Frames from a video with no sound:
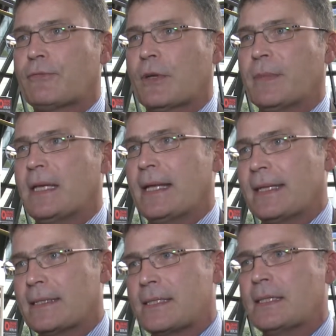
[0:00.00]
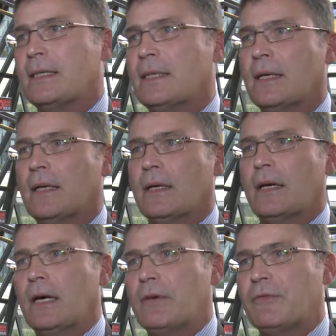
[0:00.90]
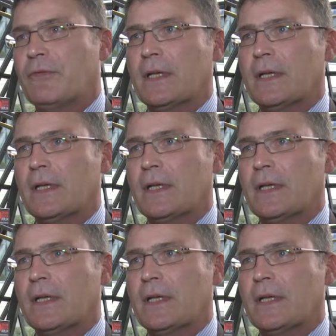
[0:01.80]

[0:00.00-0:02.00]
from its legacy of